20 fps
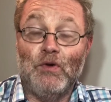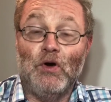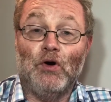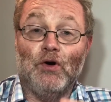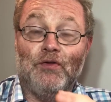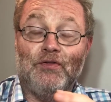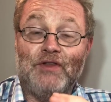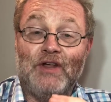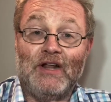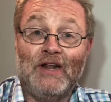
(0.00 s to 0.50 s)
we've
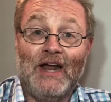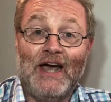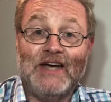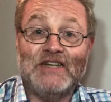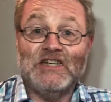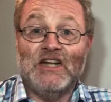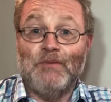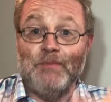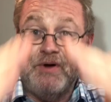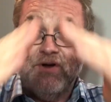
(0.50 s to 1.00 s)
got the
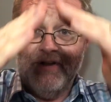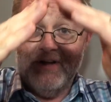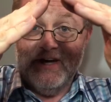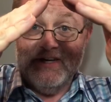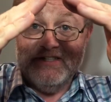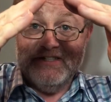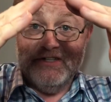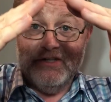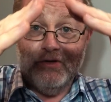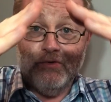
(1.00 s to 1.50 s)
legs at about
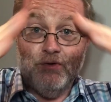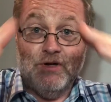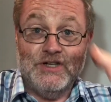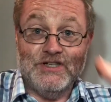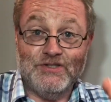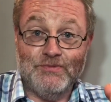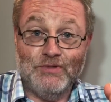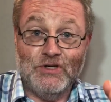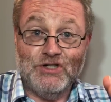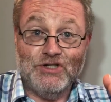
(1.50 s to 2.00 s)
90
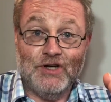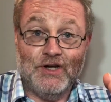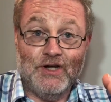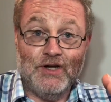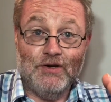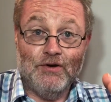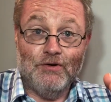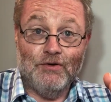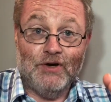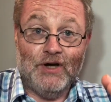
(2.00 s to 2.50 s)
degrees from each
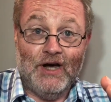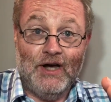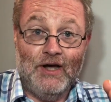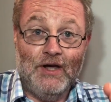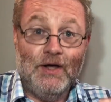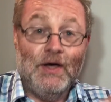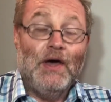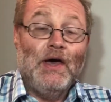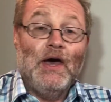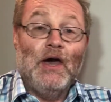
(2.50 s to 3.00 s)
other,
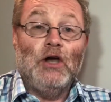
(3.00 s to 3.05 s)
okay?